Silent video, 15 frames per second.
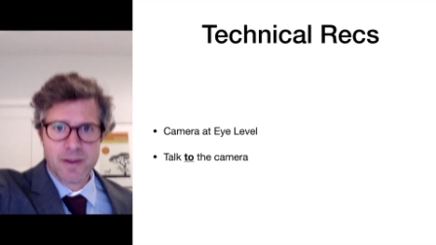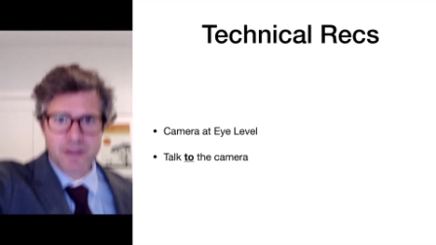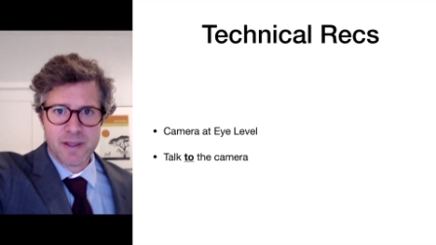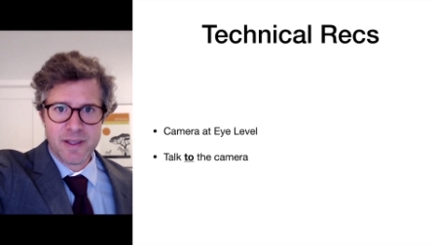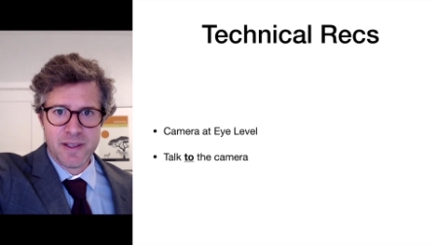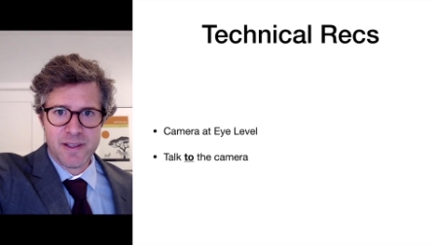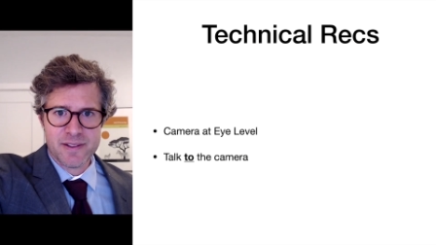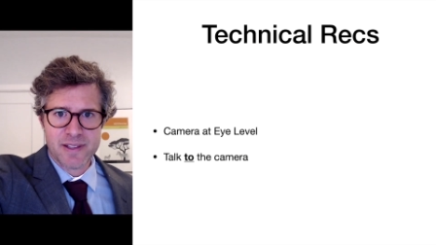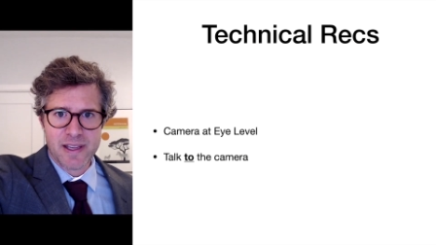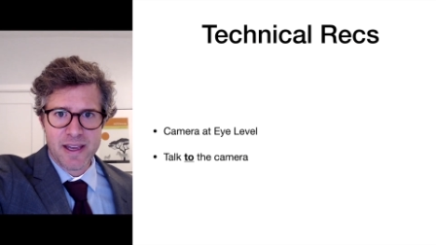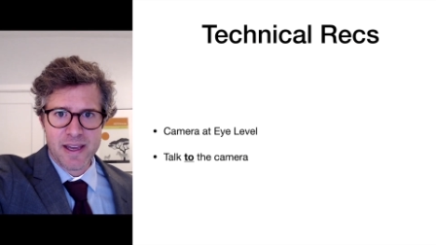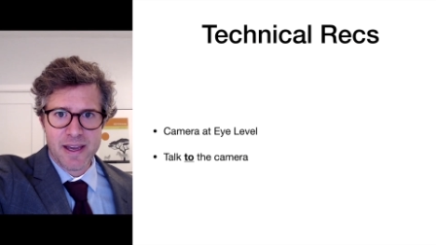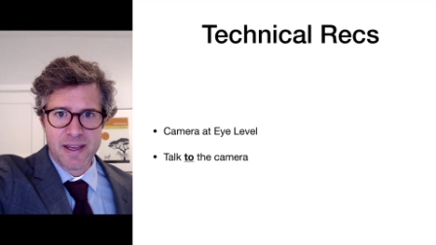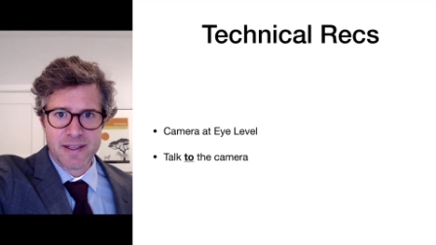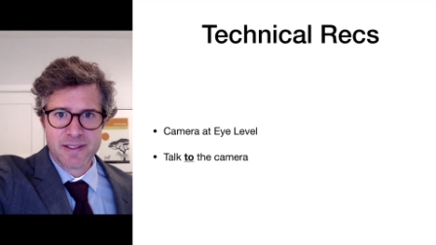is
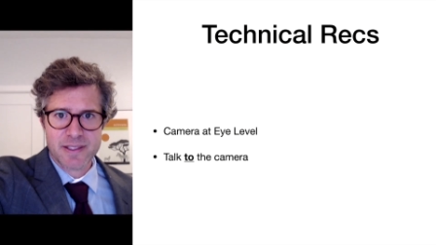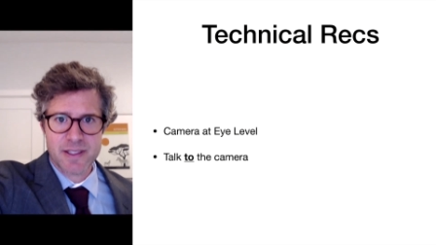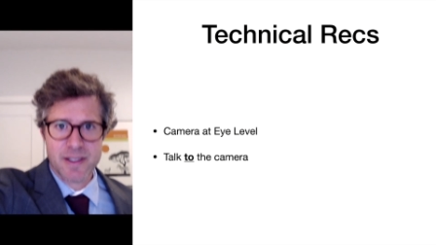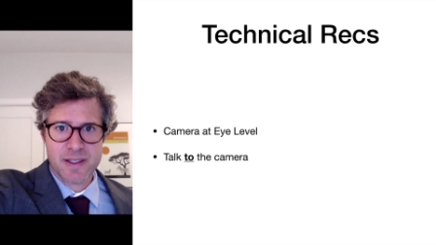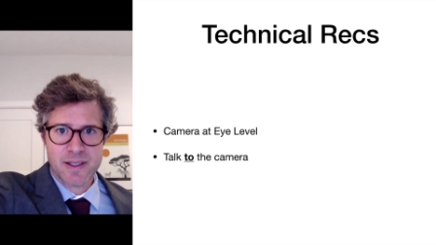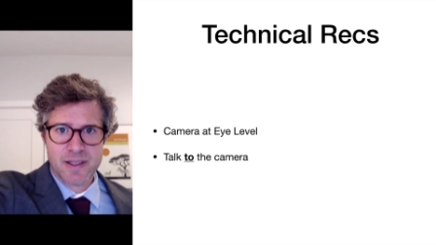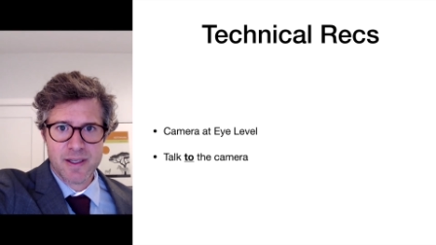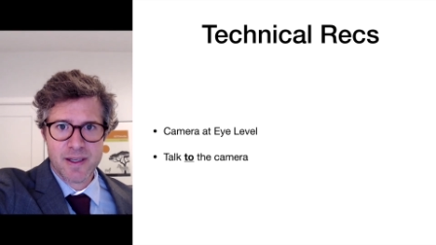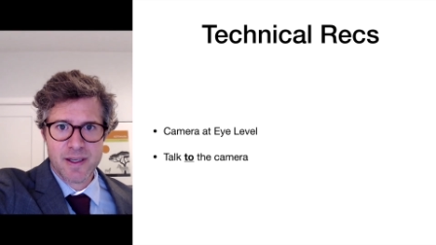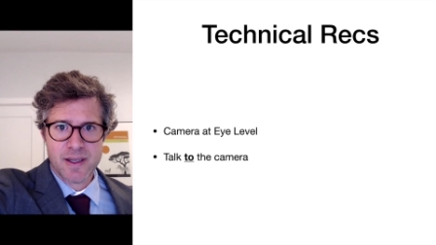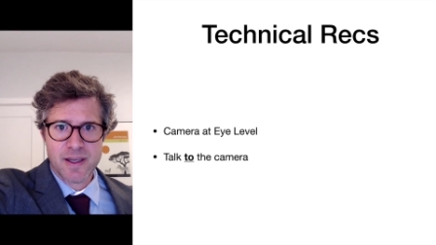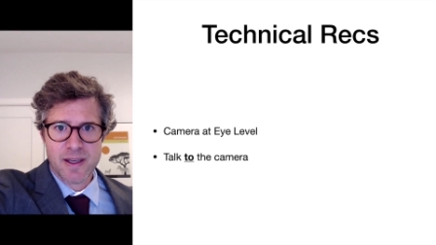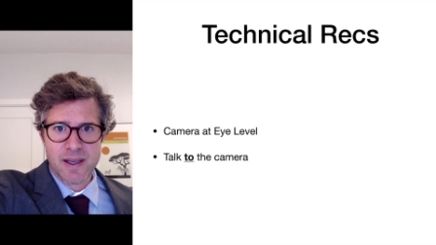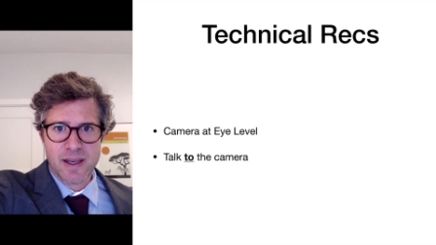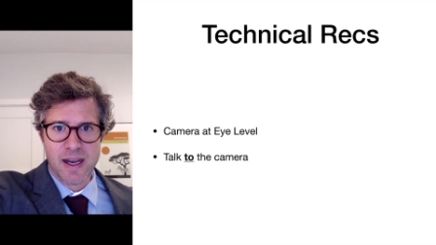at
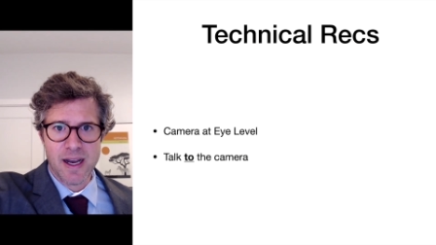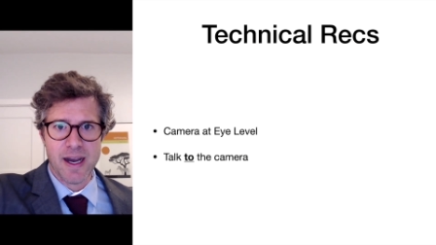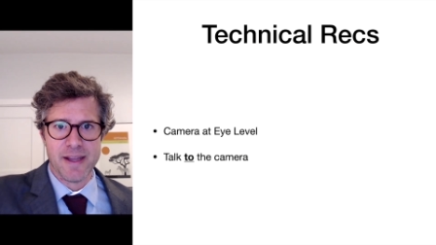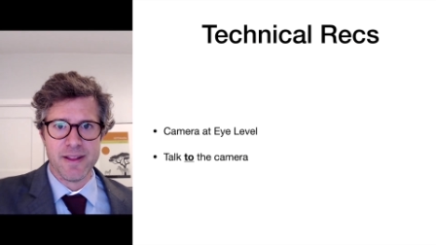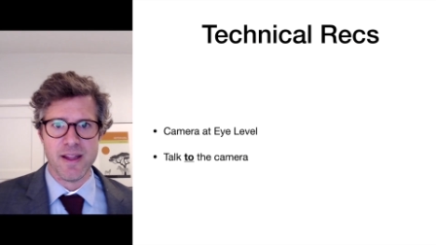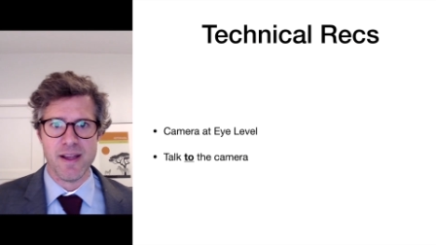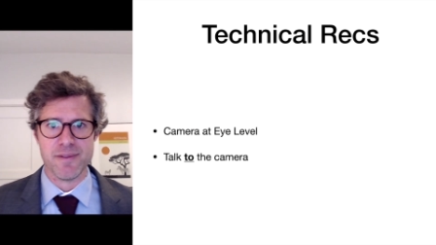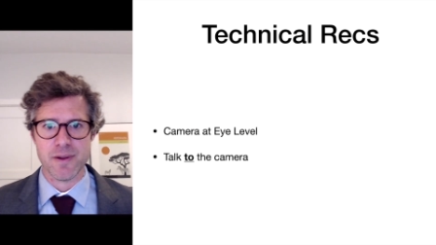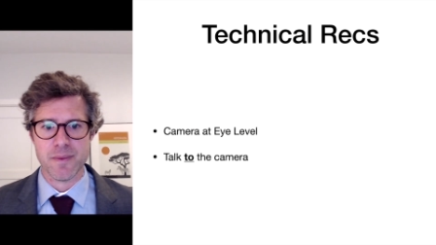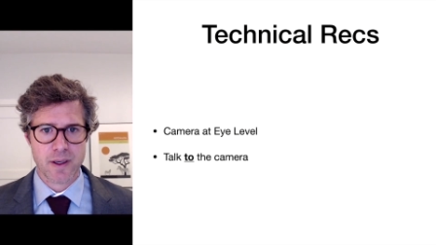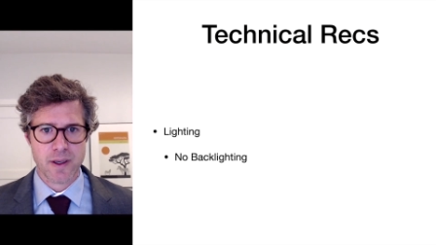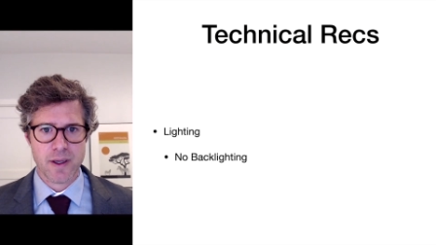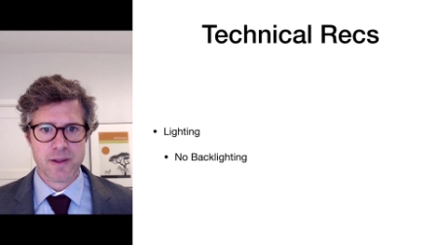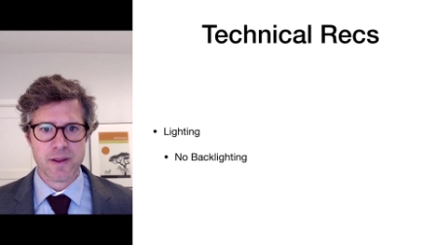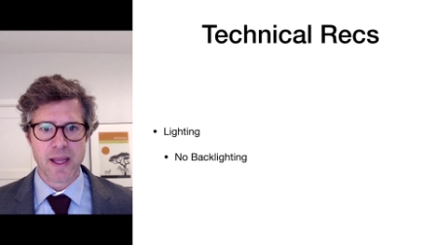eye level.
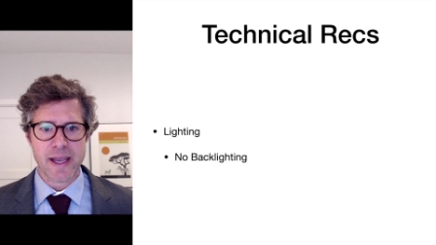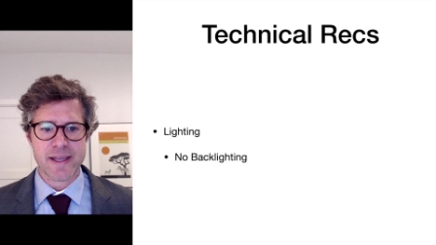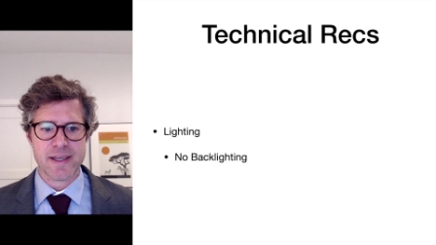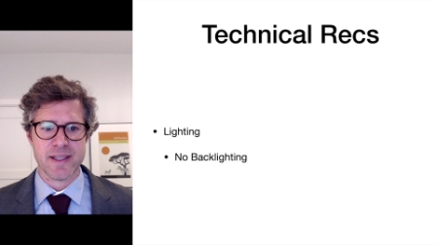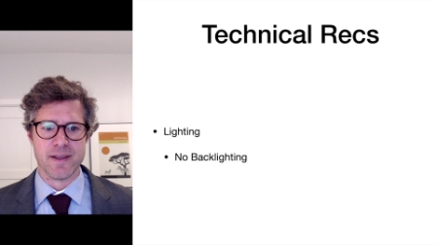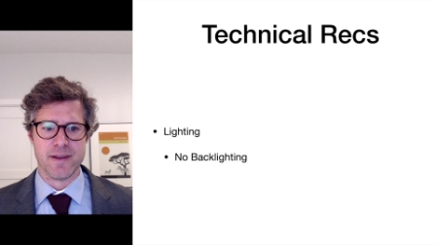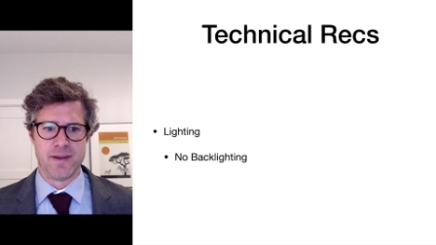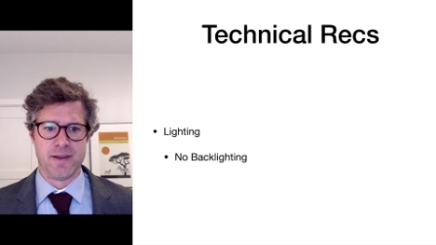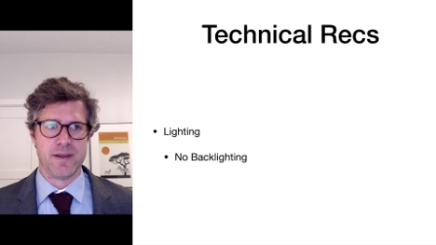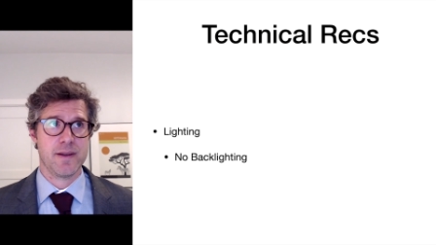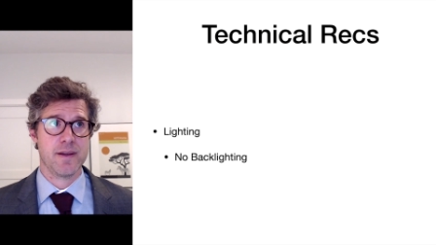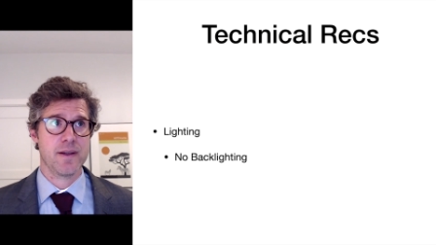Lighting.